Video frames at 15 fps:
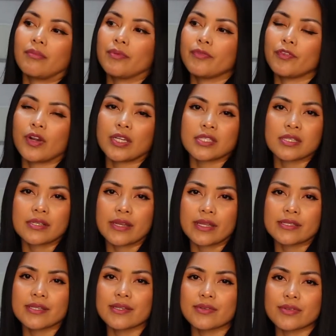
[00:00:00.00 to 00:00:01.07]
before I turned
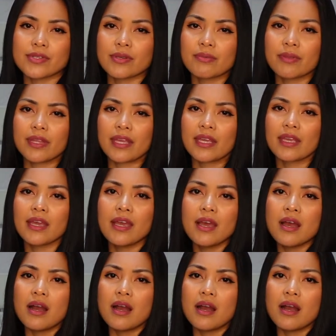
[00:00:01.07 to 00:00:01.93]
18 or something.